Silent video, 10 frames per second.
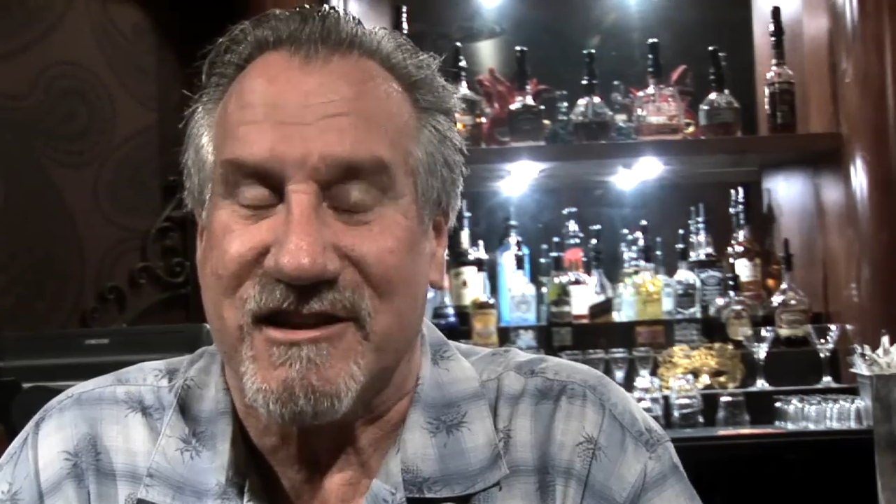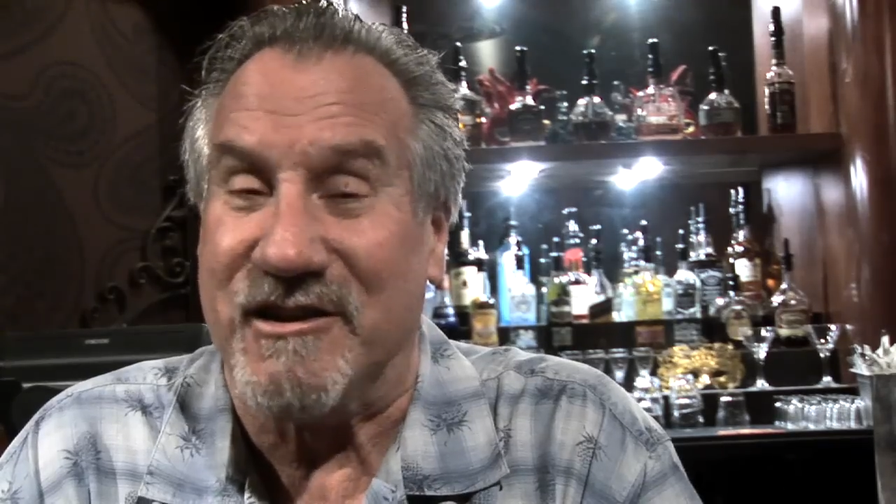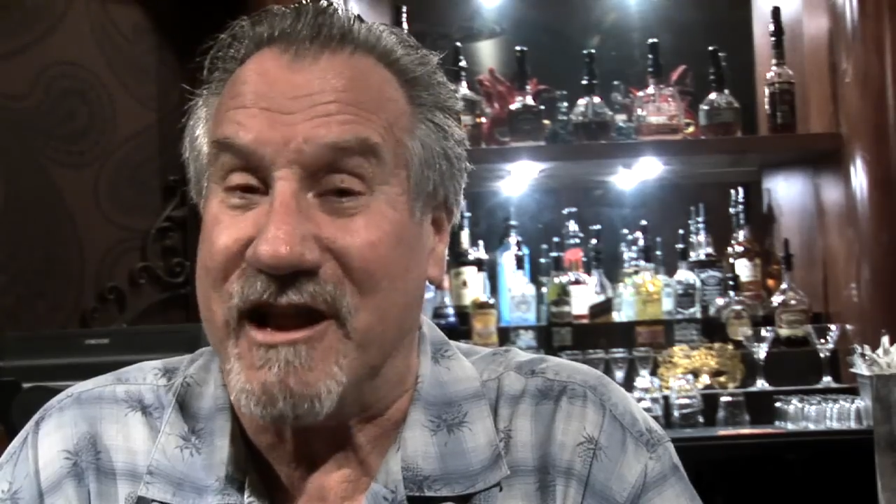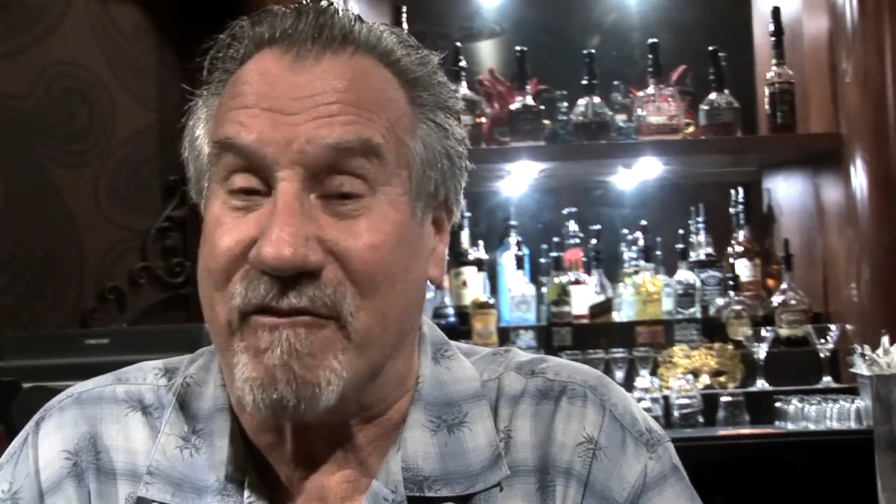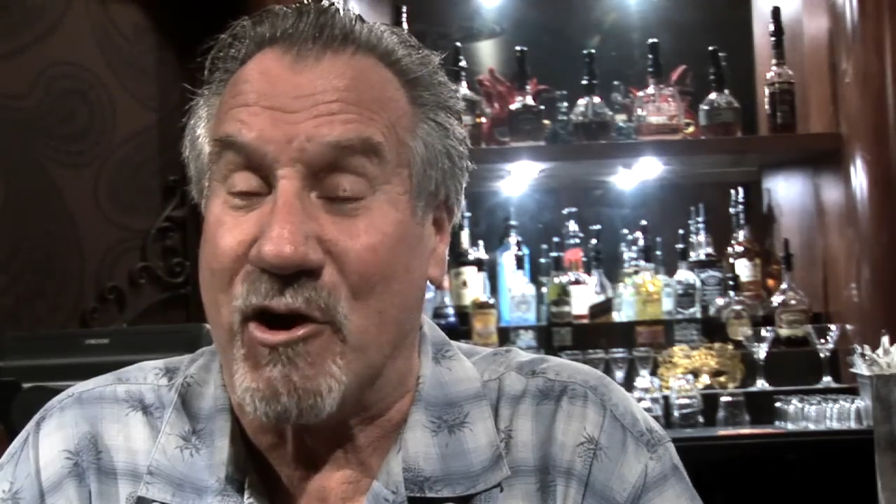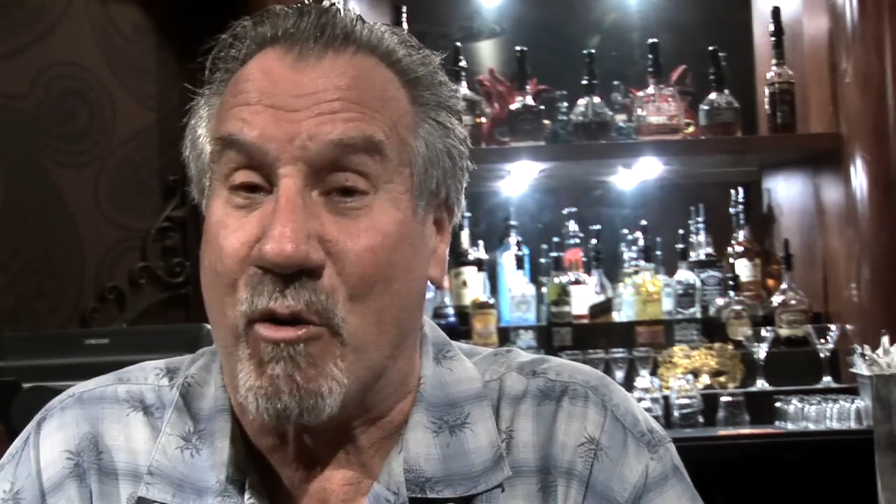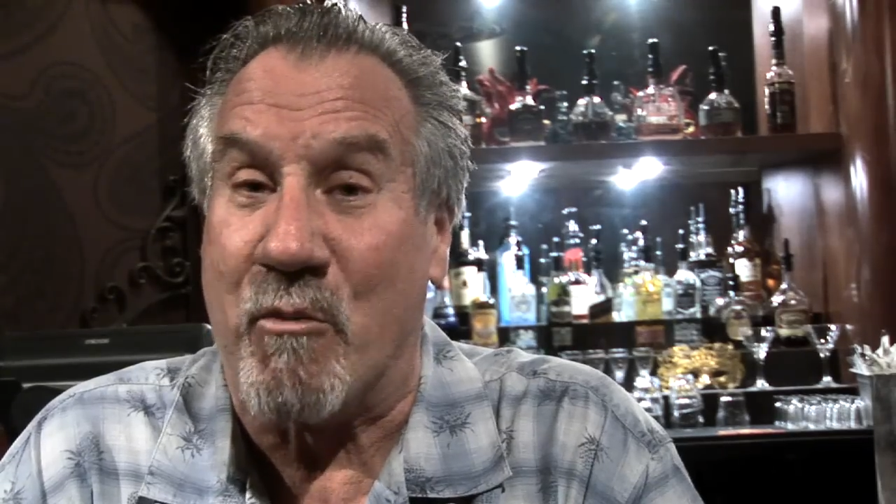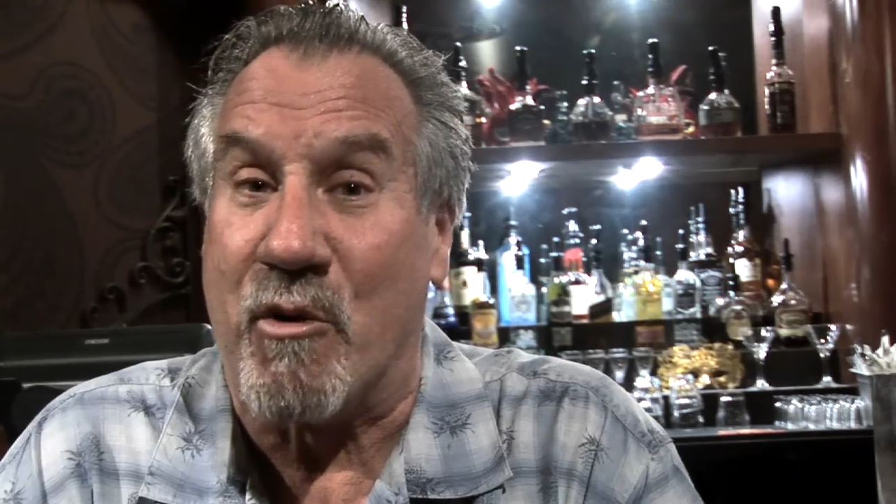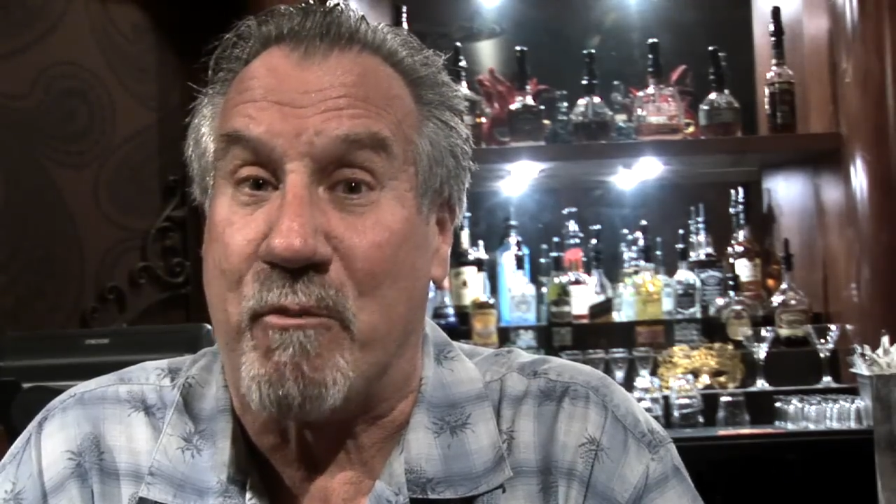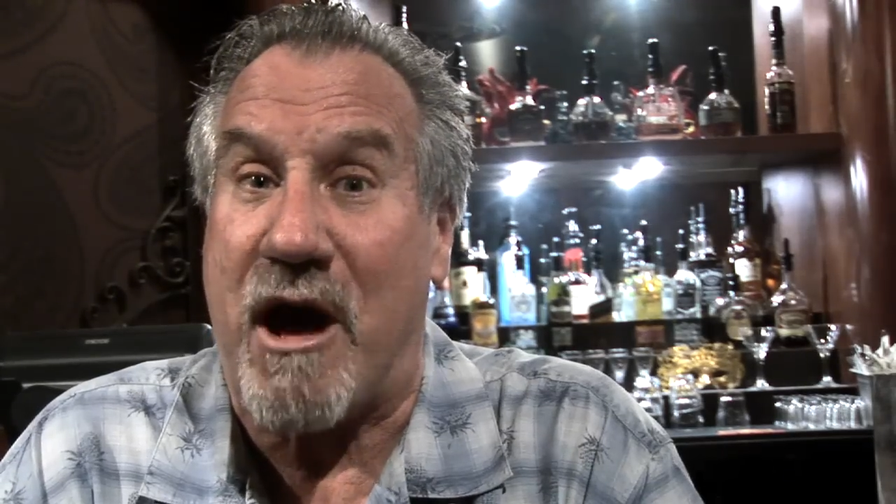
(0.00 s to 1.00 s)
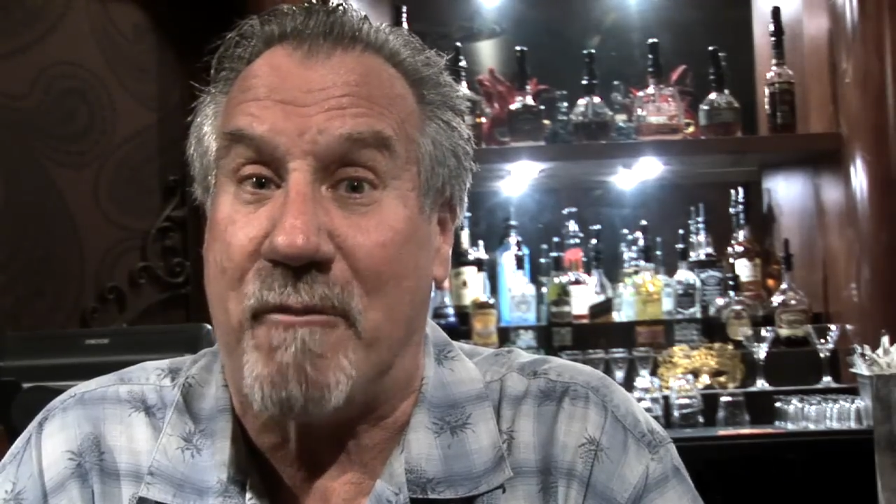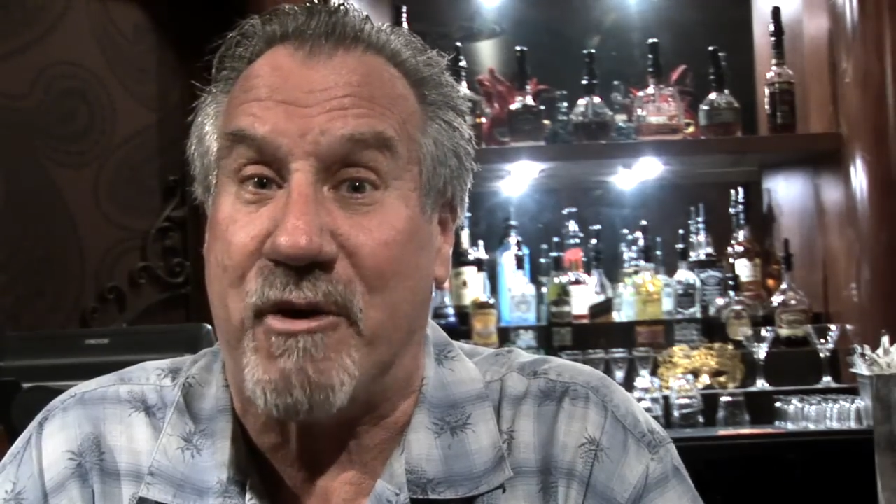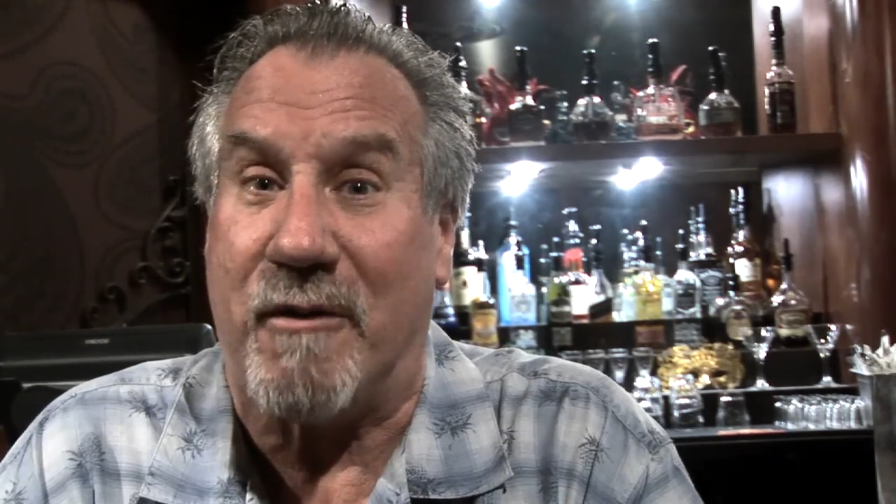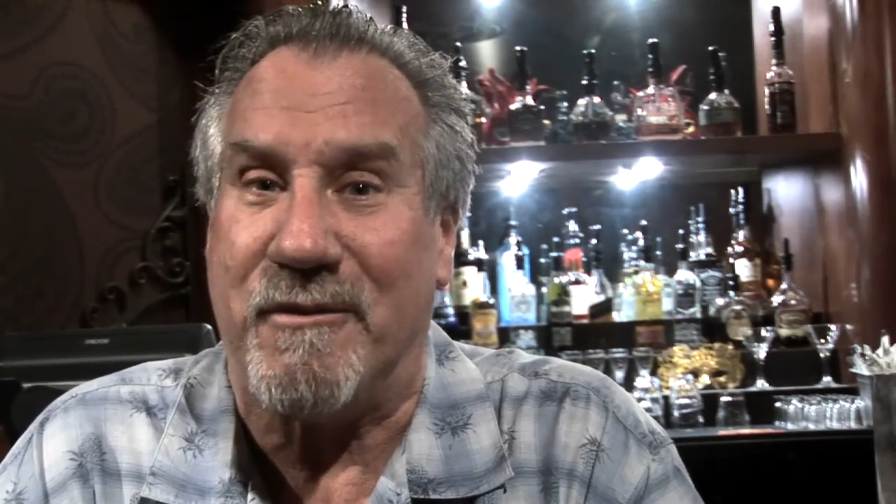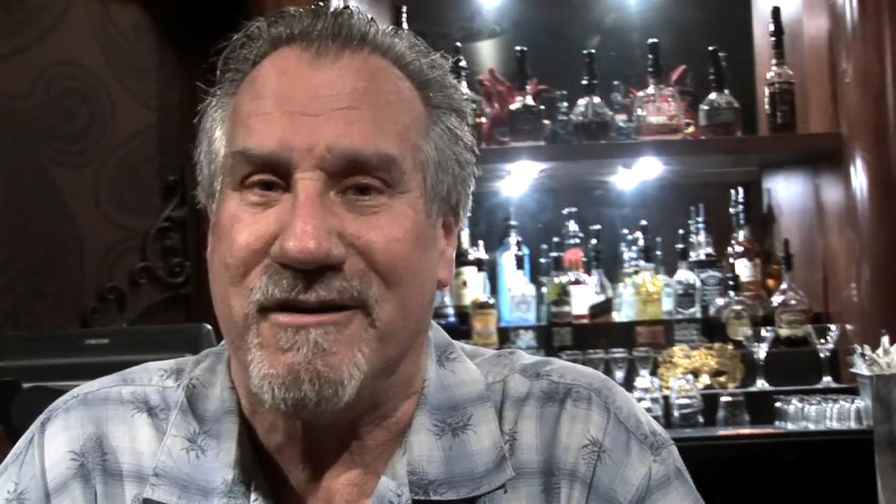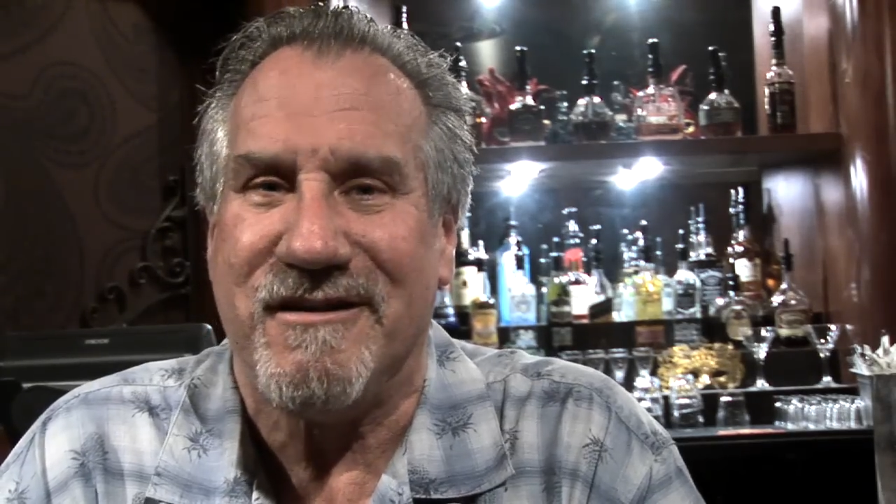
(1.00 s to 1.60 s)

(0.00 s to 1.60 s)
You never know when we'll pop up.